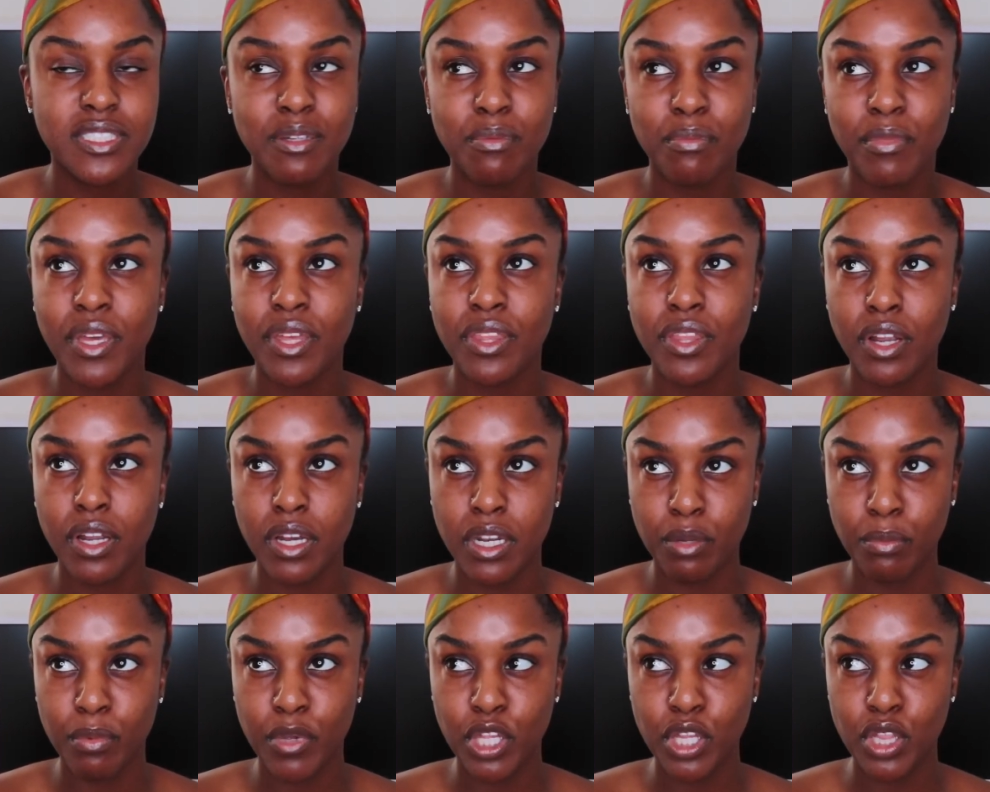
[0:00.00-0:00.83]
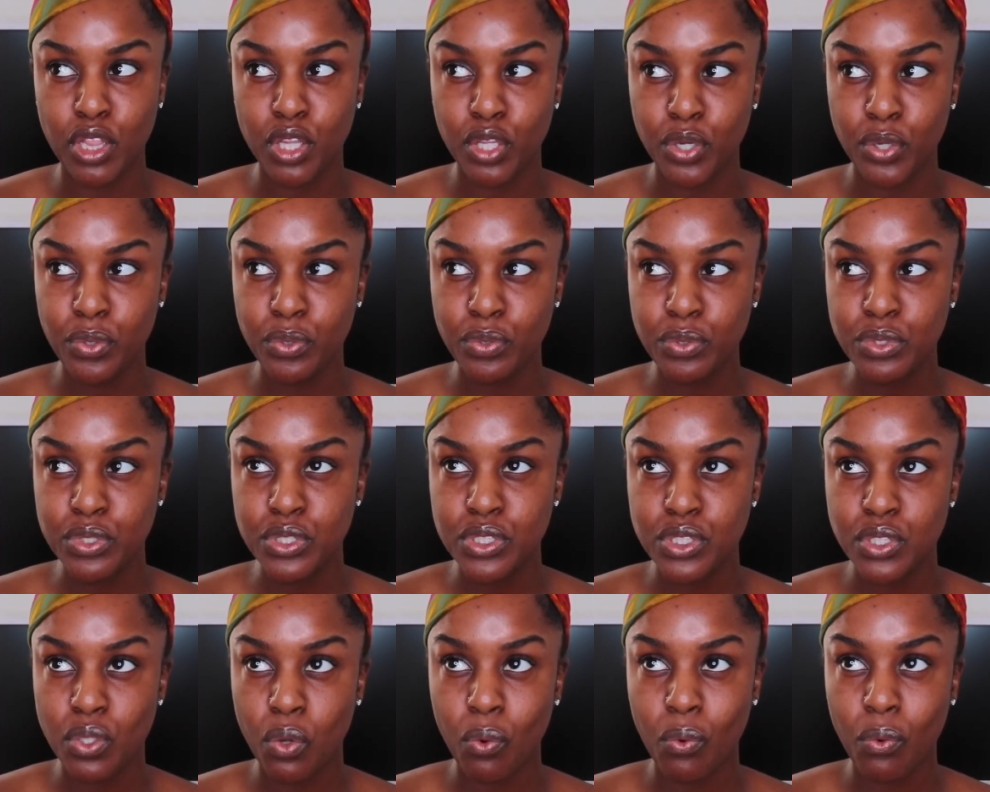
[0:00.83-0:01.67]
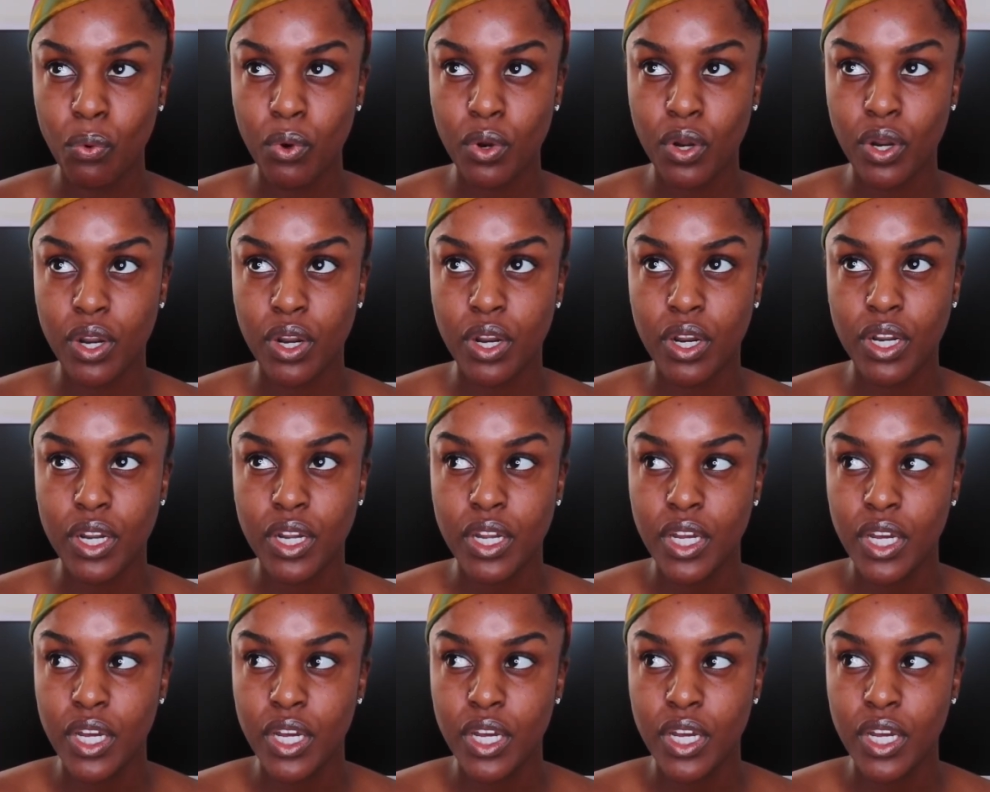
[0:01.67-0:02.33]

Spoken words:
To me, they're gonna be loose, or